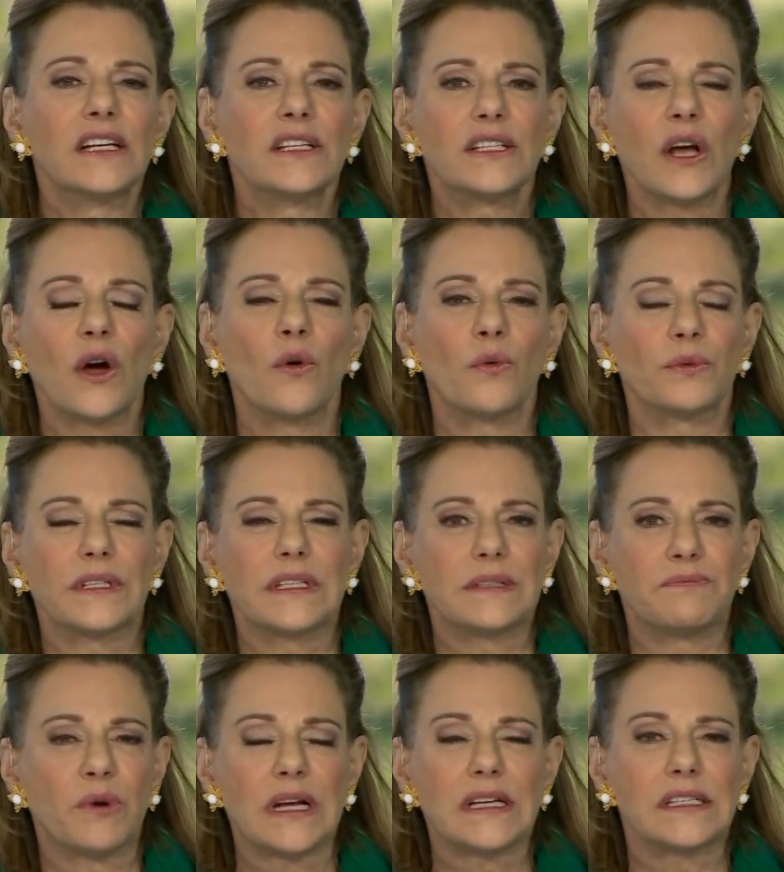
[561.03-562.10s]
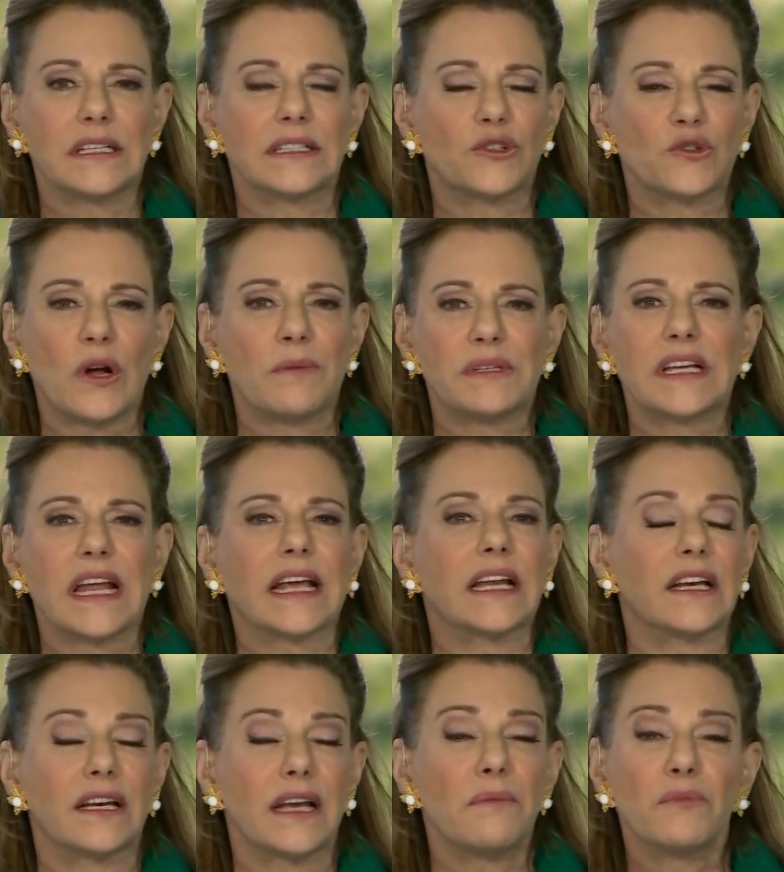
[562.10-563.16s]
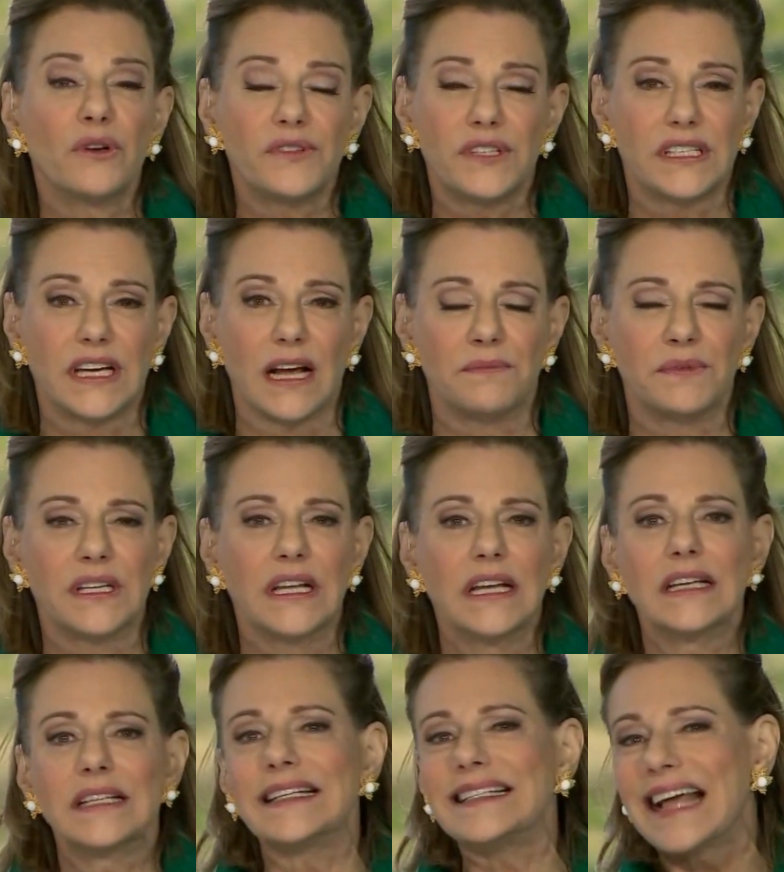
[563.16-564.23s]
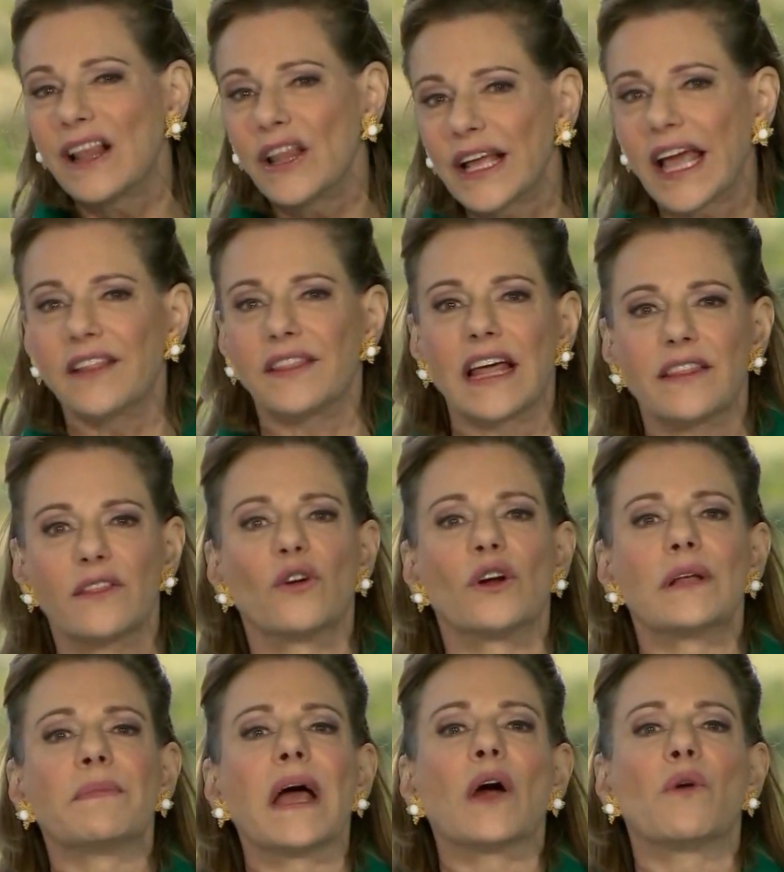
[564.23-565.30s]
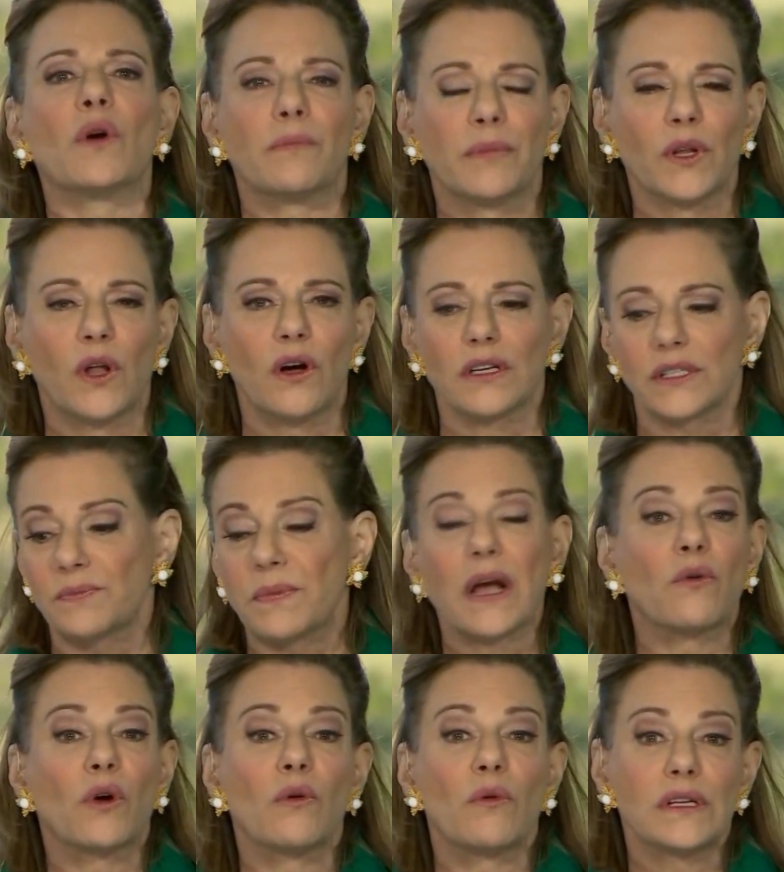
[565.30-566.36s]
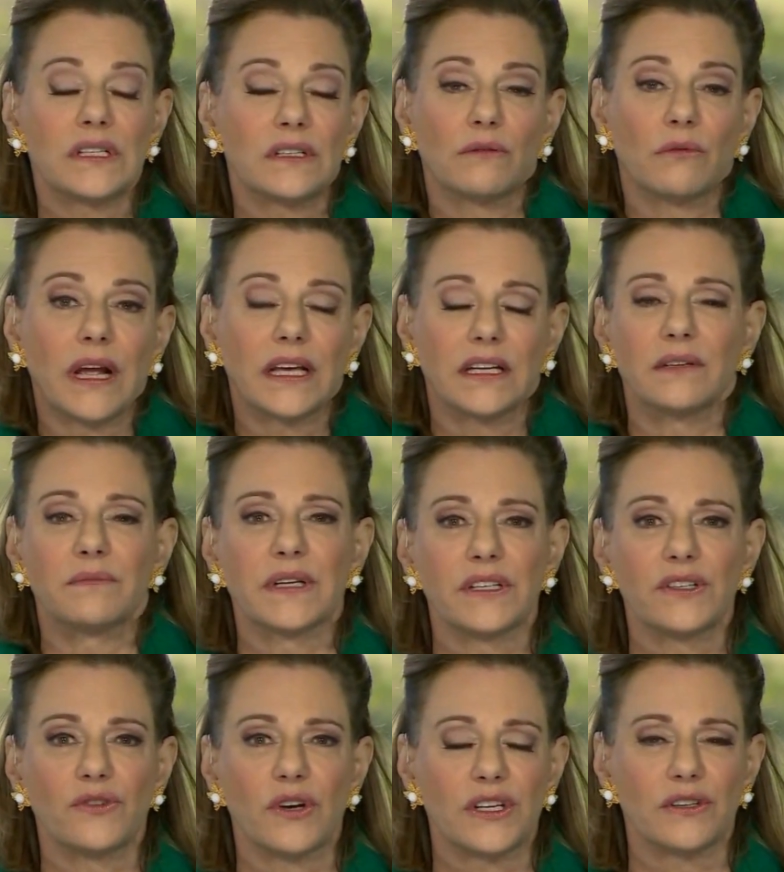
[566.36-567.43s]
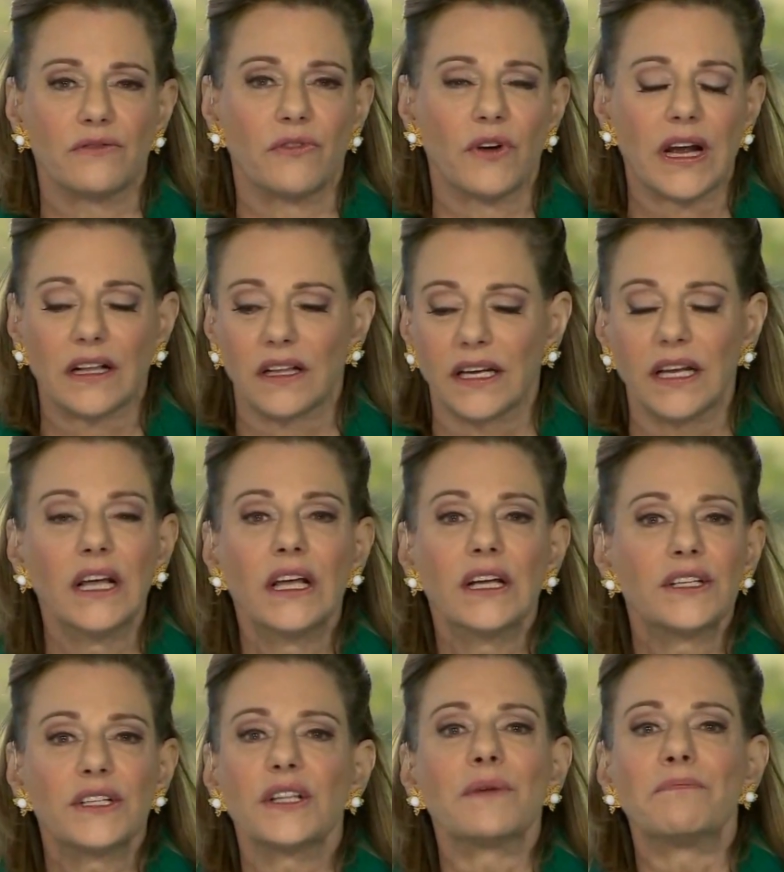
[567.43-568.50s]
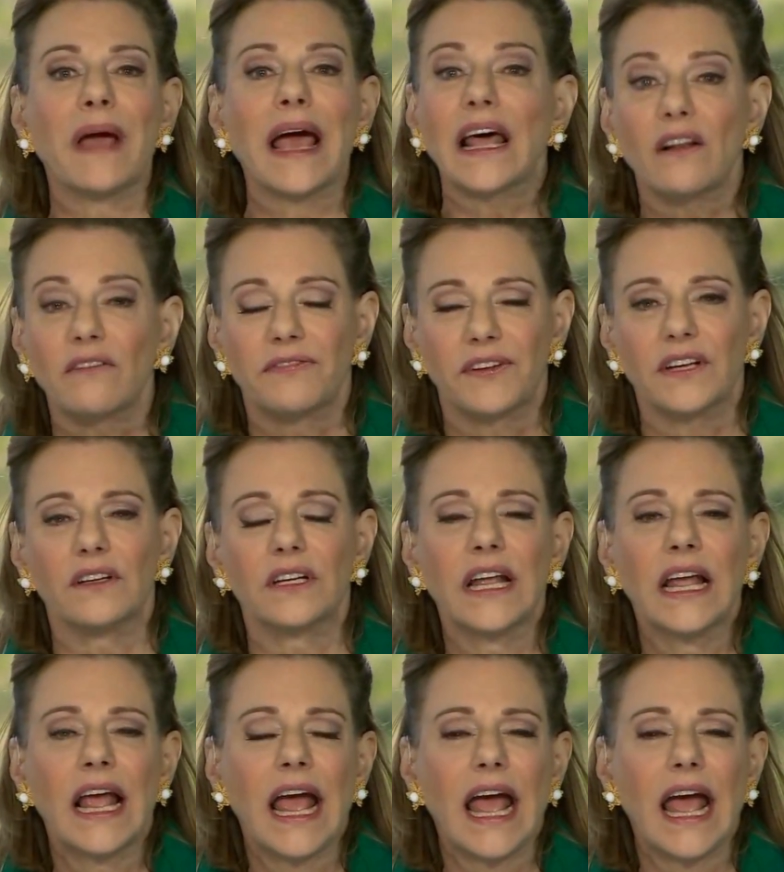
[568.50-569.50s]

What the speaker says: So President Trump has taken a number of steps to delegate that authority back where it belongs, back where it was in the Reagan administration, frankly, to the battlefield.